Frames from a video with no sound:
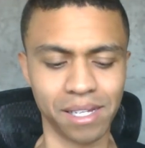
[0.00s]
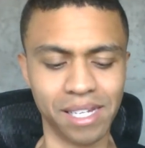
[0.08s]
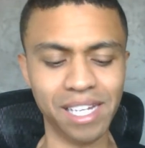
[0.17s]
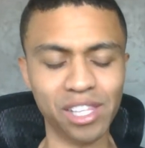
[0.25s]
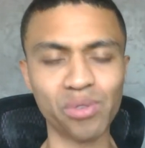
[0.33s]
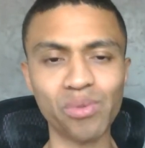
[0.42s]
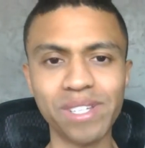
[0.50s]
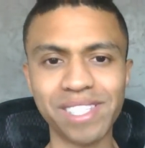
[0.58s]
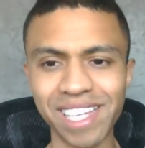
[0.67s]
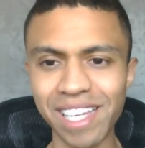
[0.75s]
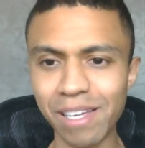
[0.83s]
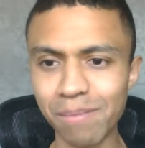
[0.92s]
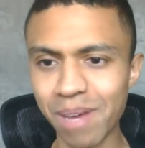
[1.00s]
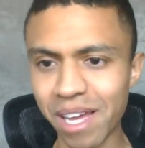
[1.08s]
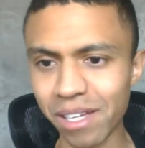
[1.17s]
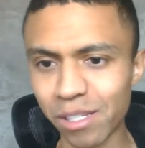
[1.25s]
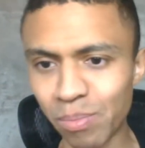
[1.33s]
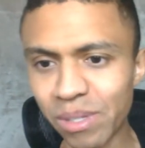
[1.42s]
getting through these
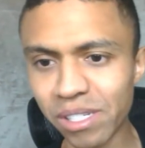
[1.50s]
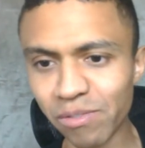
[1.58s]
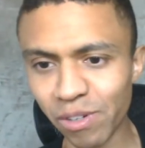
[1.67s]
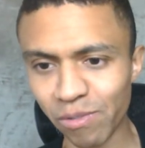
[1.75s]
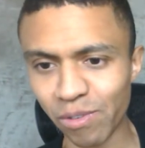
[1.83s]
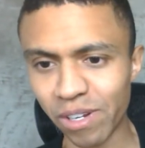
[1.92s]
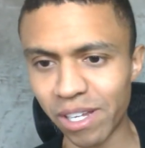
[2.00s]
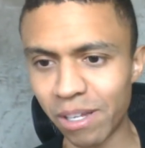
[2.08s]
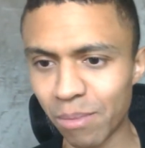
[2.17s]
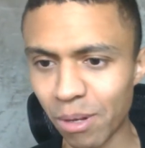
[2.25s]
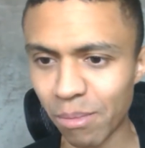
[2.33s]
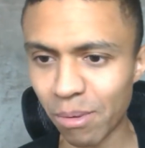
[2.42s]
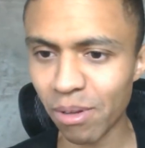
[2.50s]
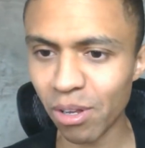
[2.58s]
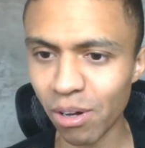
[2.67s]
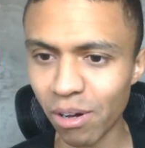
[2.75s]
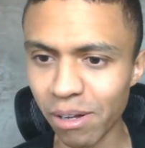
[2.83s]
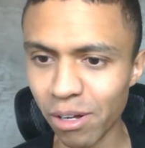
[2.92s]
emails. Please feel free to email me. You
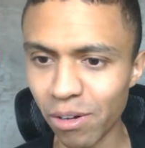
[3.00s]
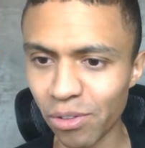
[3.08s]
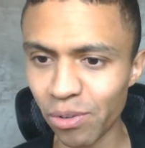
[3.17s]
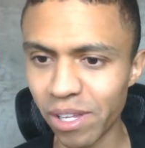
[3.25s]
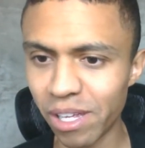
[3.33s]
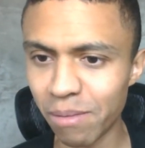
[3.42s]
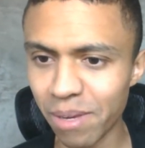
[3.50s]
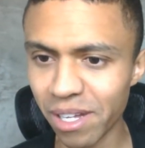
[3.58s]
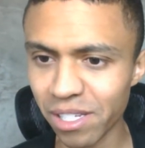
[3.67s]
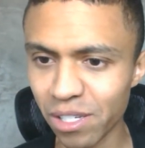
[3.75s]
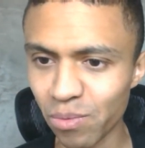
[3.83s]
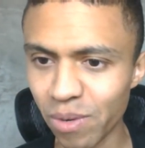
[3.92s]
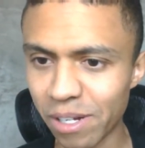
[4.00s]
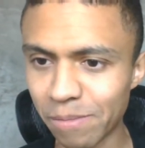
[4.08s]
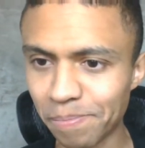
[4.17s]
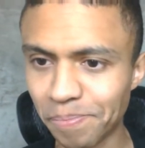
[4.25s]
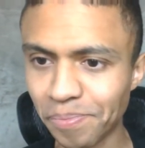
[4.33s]
know I go through the emails as well.